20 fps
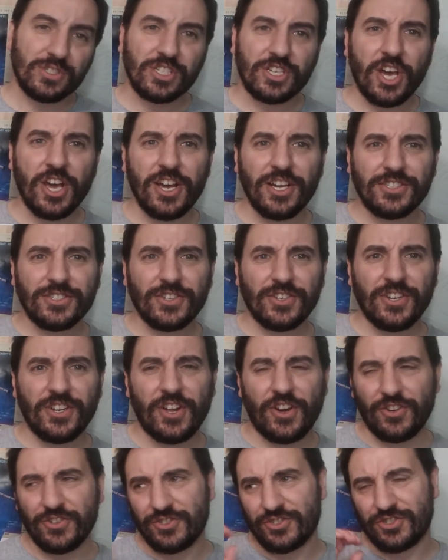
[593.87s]
it her tunnel
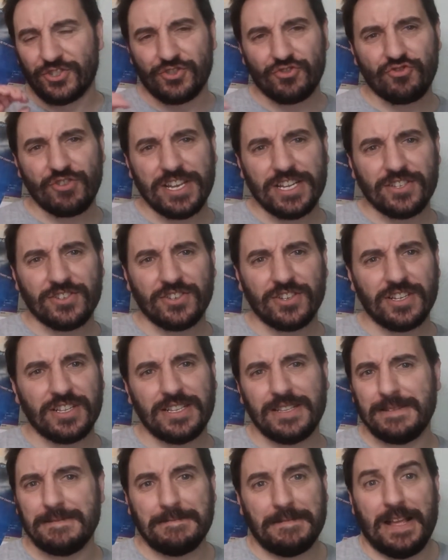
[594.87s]
or just a train
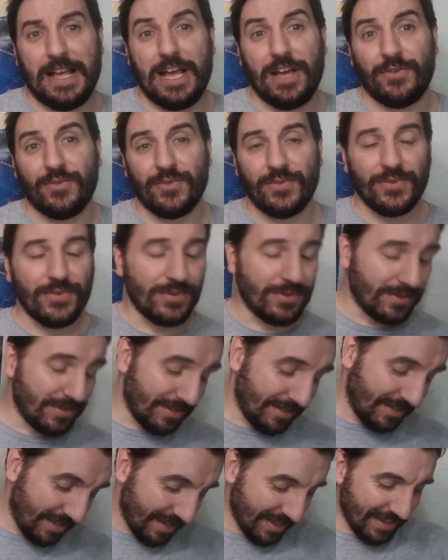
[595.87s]
tunnel? I don't know.
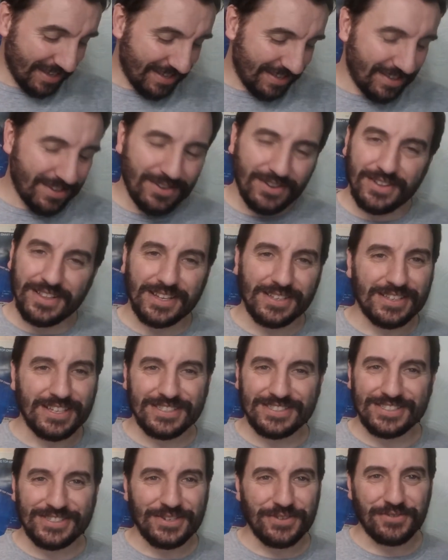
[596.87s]
Oh,
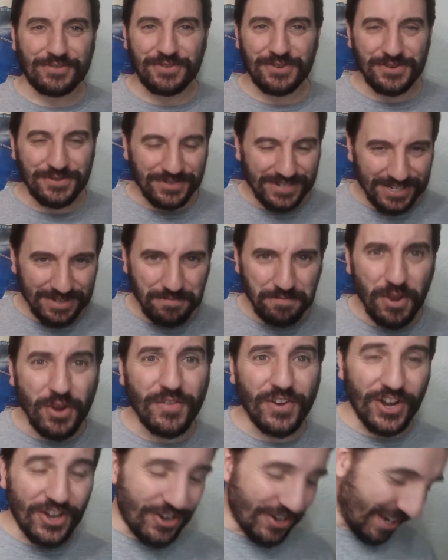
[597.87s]
that's too crude. Move
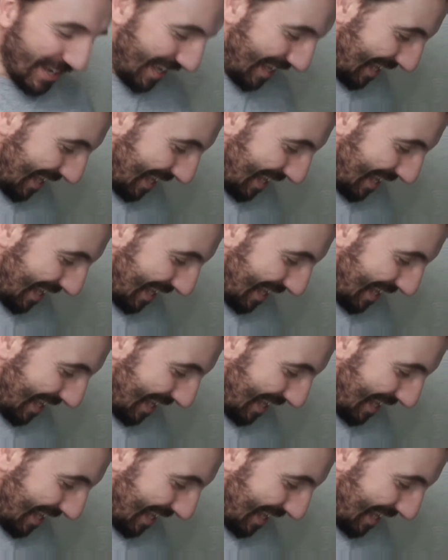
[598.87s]
along.